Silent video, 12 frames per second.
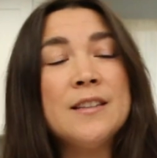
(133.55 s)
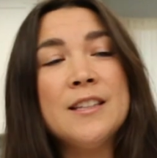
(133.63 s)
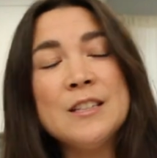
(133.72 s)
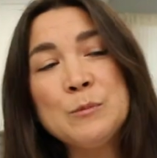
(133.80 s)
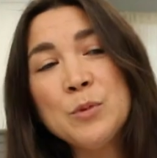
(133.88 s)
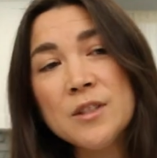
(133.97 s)

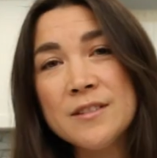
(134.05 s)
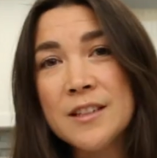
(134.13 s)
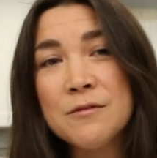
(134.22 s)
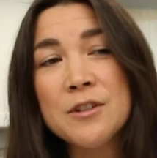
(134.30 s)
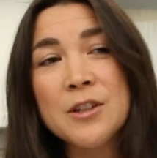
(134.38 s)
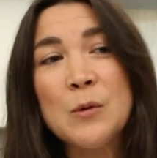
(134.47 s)
This book
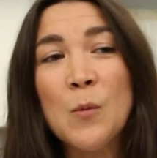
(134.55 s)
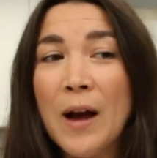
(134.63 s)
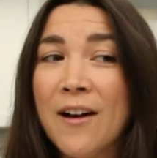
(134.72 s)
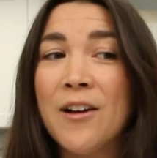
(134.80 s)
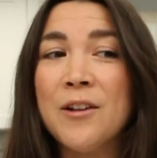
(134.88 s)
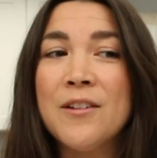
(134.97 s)
did really
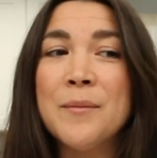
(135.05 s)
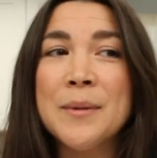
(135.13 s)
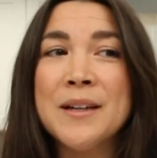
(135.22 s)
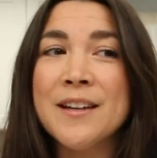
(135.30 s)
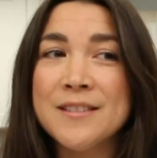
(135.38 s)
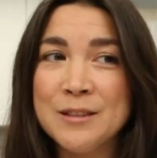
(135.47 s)
well
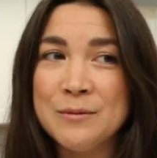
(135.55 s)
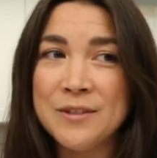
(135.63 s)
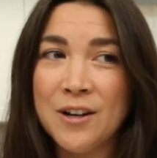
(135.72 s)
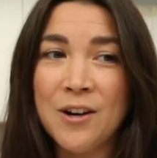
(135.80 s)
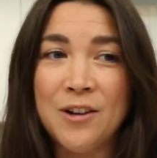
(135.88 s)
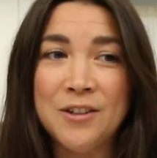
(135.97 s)
because of
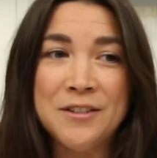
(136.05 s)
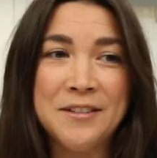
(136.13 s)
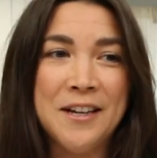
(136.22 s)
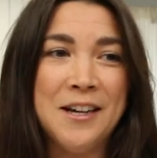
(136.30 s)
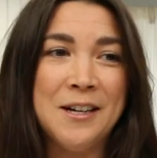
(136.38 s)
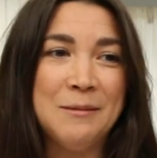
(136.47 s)
y'all,
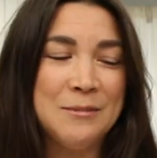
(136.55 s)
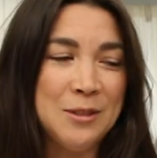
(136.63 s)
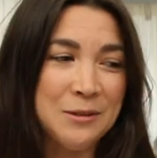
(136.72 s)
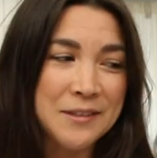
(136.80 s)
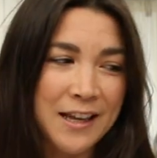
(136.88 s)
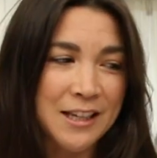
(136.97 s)

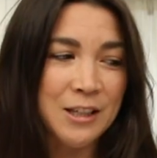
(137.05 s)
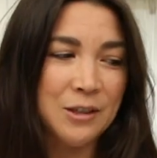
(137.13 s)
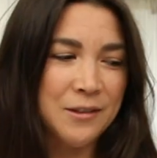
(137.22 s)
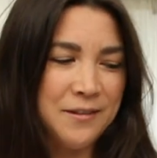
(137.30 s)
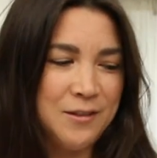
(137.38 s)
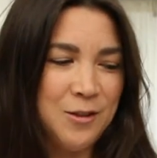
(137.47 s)
so thank
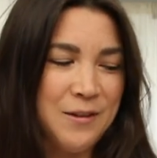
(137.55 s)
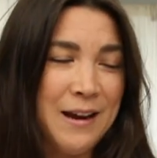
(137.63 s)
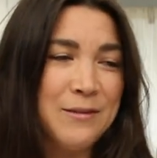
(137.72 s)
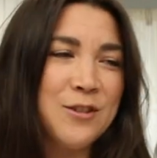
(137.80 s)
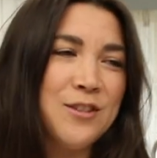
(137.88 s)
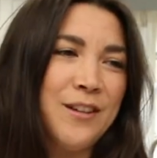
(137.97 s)
you. So
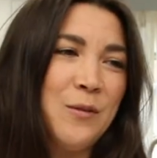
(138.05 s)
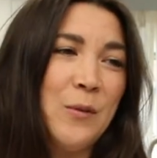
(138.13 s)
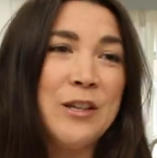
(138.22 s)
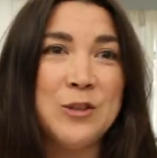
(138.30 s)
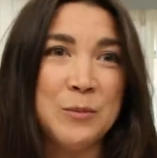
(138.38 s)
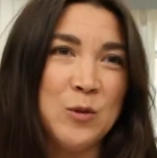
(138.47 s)
now there's like
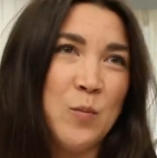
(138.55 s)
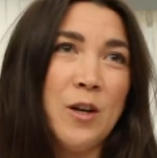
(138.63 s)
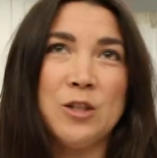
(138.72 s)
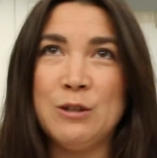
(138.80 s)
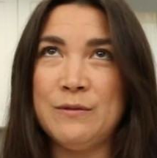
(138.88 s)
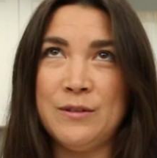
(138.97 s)
way too much
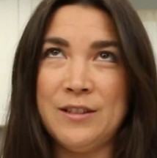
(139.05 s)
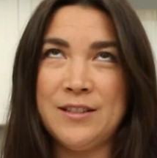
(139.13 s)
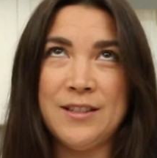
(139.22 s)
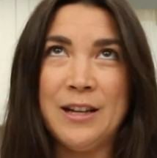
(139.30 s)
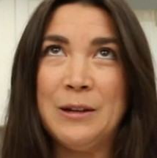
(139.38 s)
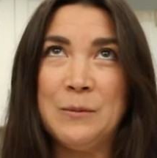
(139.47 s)
pressure for this
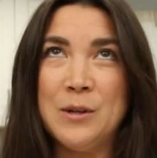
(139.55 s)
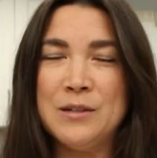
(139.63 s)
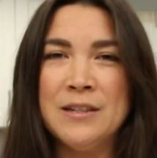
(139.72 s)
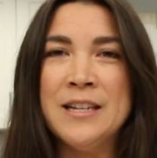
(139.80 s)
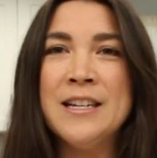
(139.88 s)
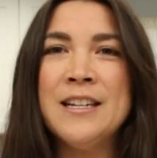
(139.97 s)
second
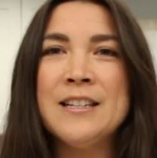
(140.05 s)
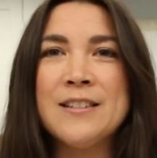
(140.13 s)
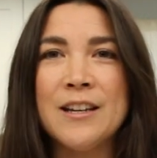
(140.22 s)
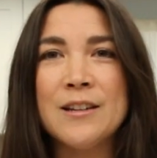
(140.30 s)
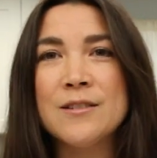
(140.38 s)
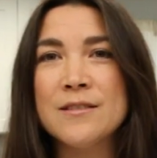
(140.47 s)
one.
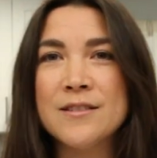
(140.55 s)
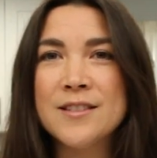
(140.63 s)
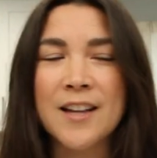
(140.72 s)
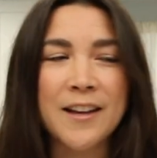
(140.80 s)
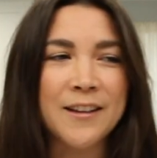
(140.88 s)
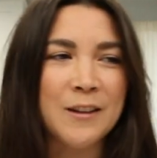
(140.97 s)
It's like
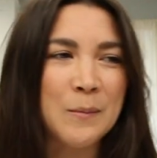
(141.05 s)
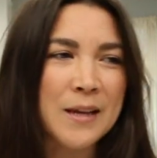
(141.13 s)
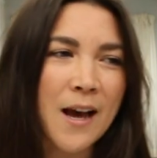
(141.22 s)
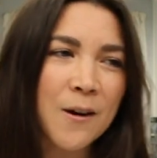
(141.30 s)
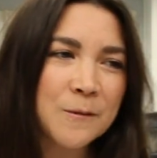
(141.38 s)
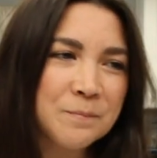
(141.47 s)
psyching
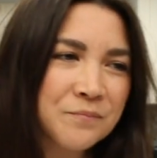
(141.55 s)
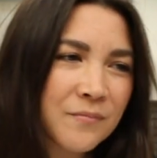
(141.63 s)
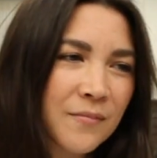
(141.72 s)
me out.